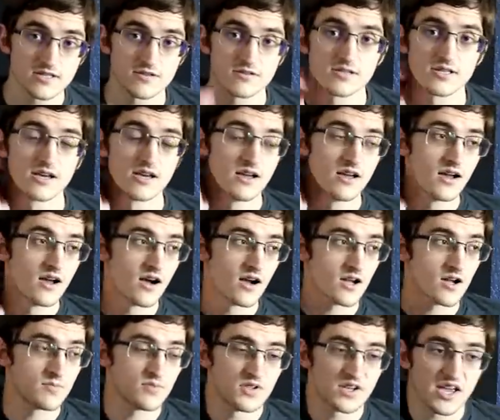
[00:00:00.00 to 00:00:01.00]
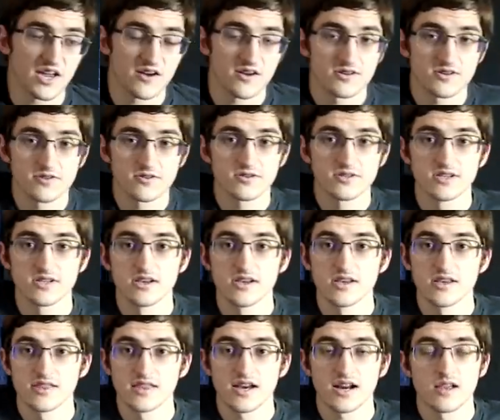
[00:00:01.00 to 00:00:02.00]
There's a couple of characters
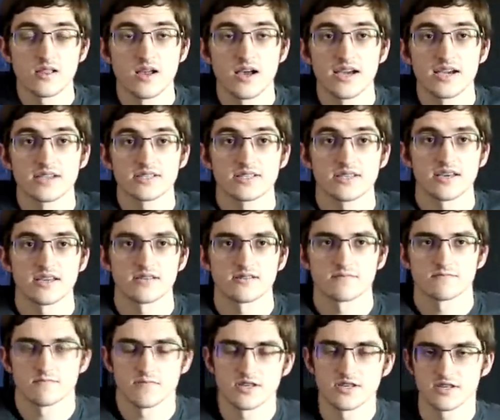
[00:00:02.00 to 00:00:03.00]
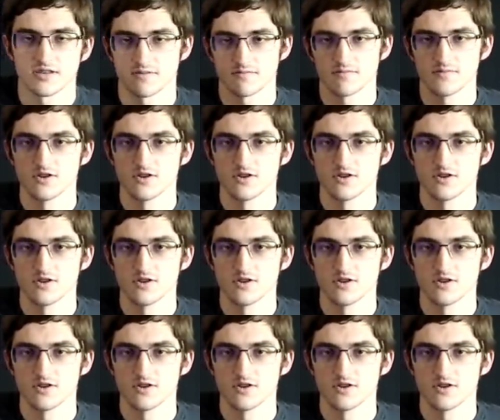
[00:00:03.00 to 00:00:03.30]
that I liked, and it,